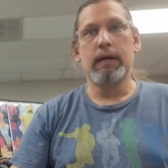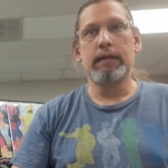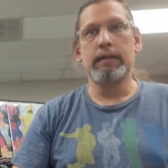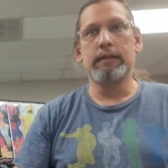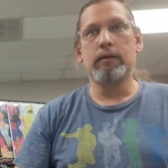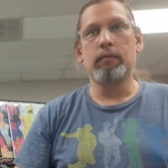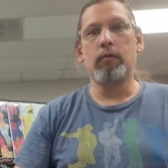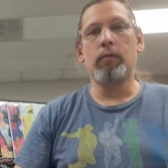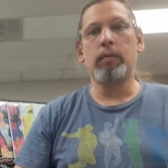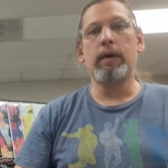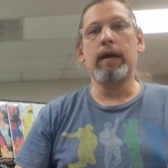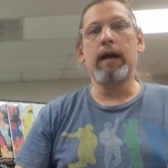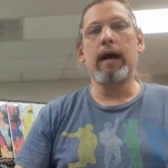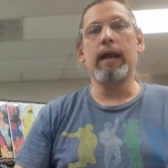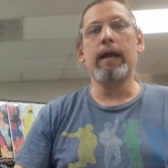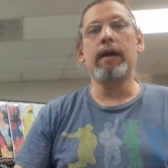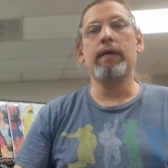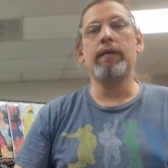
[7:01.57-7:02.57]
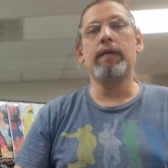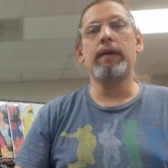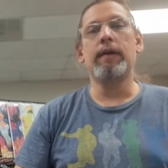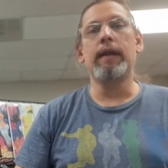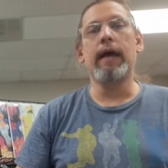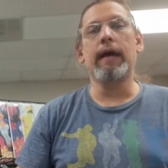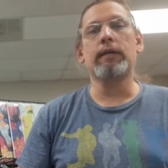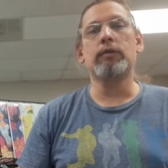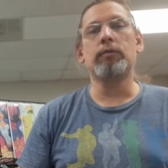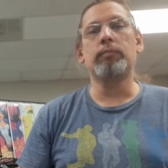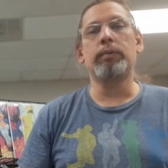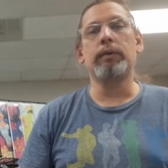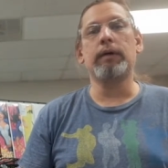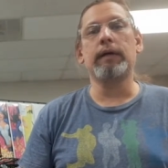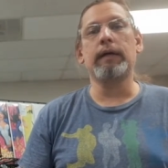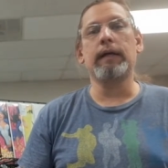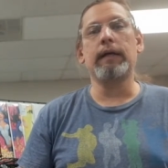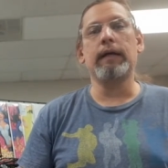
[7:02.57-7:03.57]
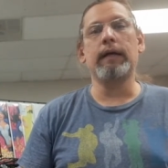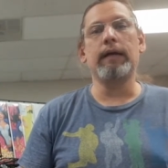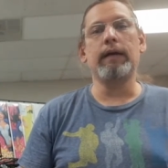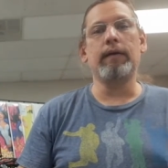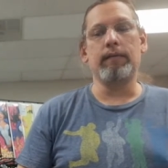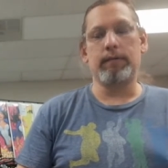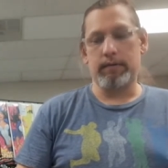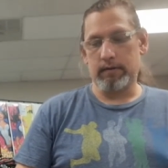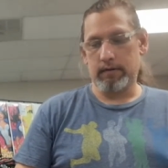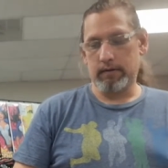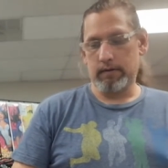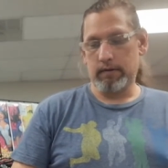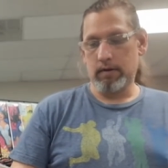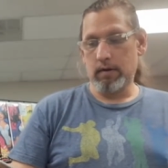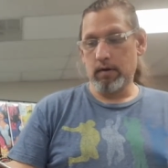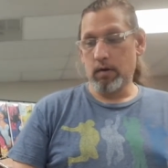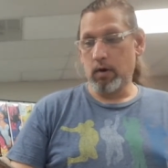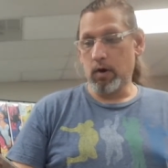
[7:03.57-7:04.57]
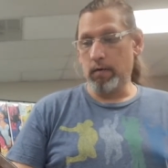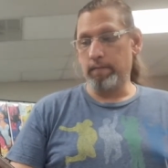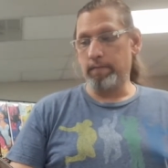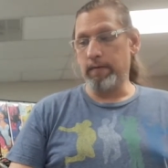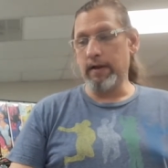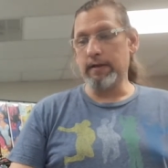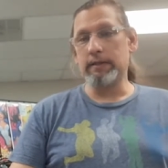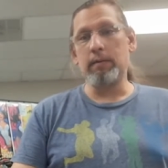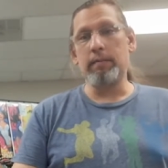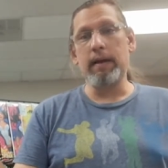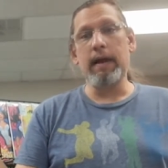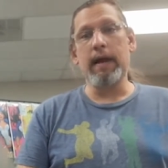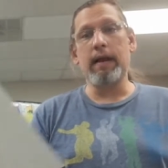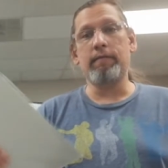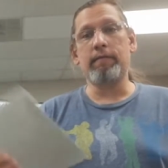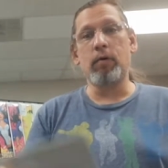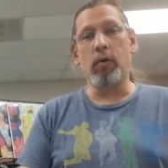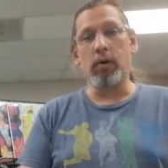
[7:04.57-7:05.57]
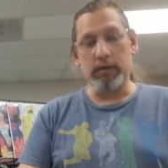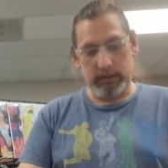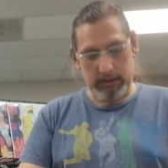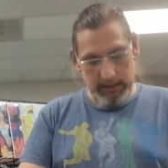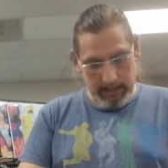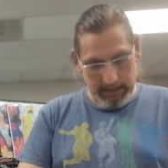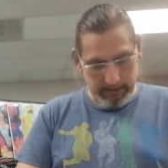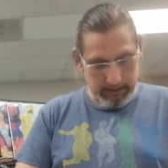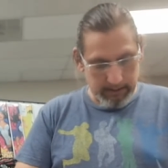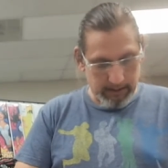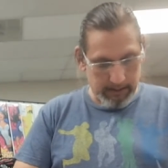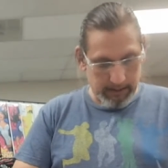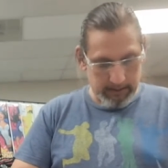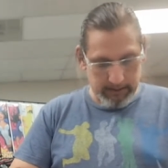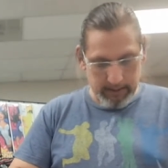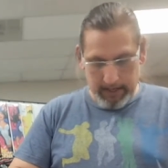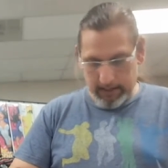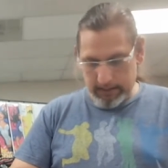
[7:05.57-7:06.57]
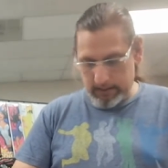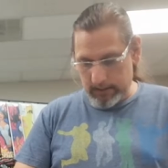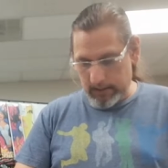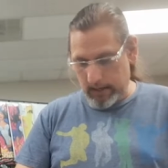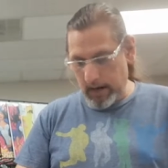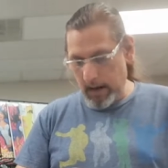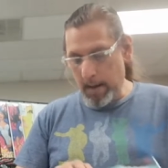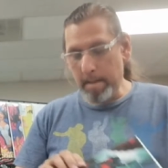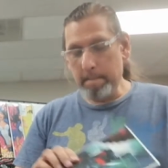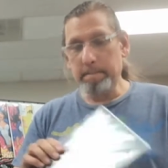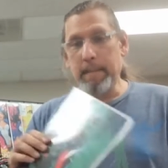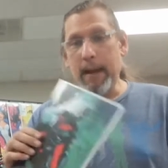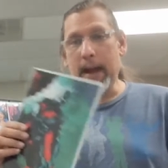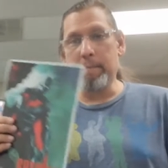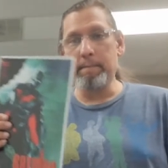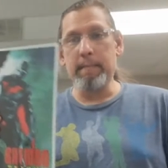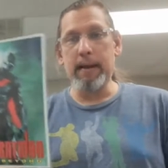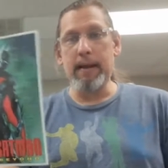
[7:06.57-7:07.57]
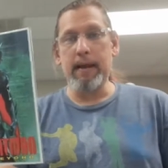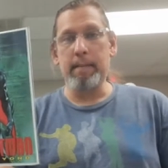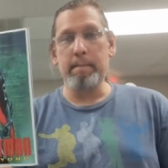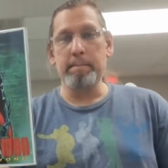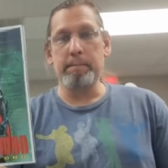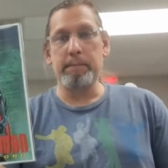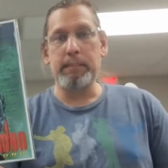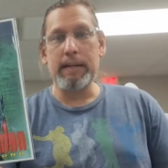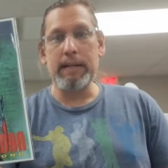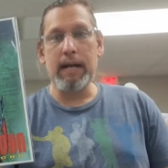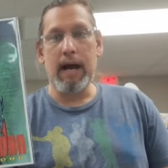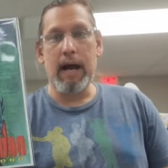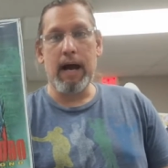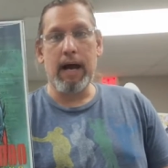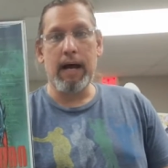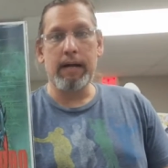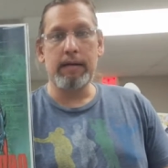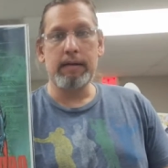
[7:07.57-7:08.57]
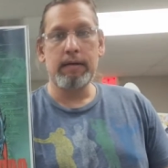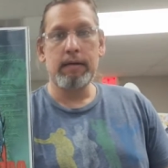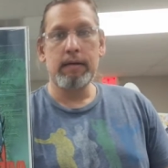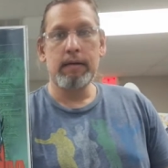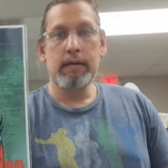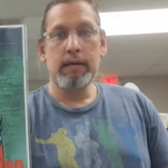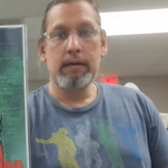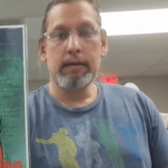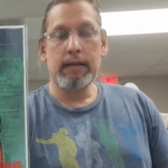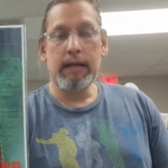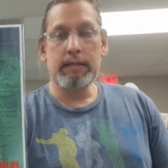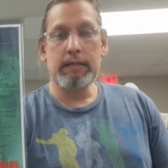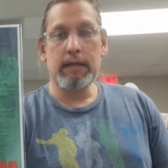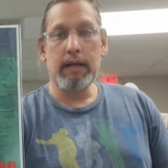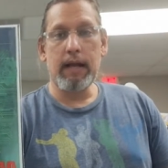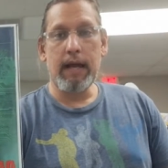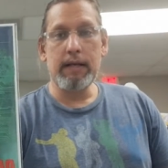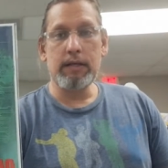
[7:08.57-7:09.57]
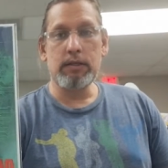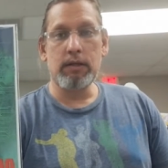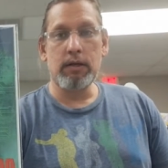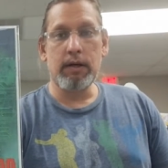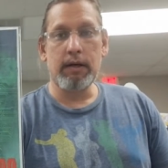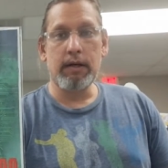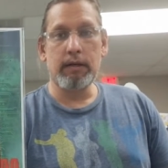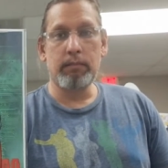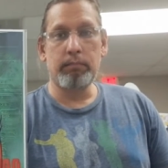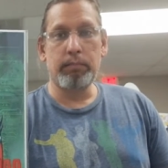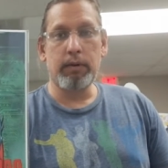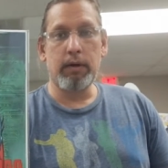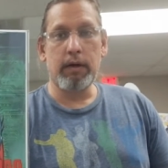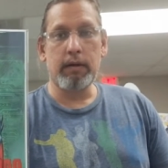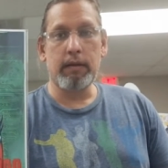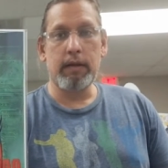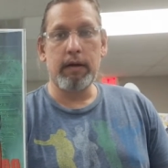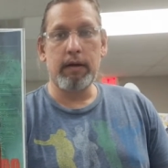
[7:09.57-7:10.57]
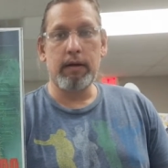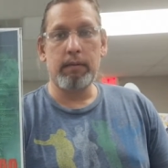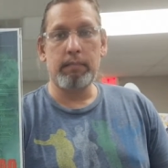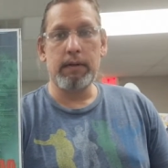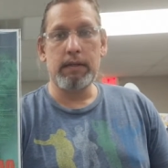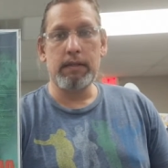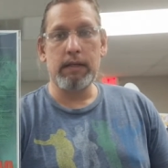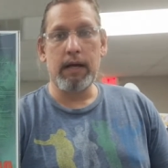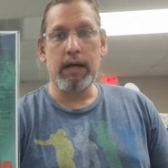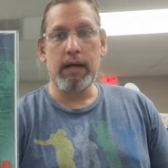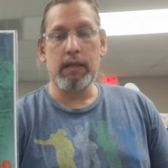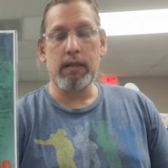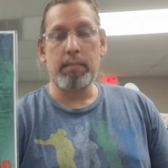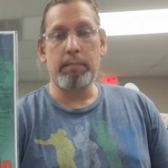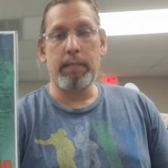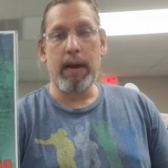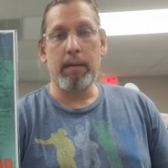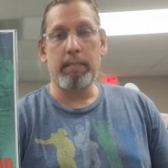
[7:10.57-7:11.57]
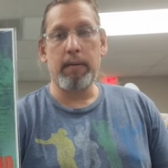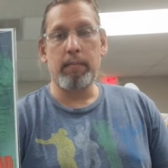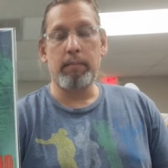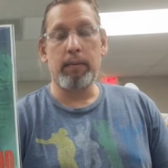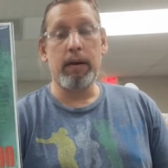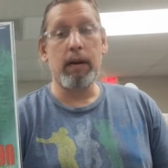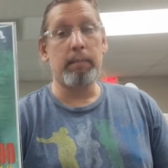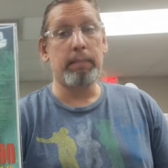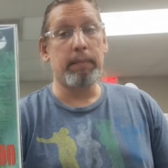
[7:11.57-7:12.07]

Let's see what we got here. The next book is, oh, facing me. And of course, yes, it is that uh, Batman Beyond. That's a nice looking book there, let me tell you. The Batman Ben.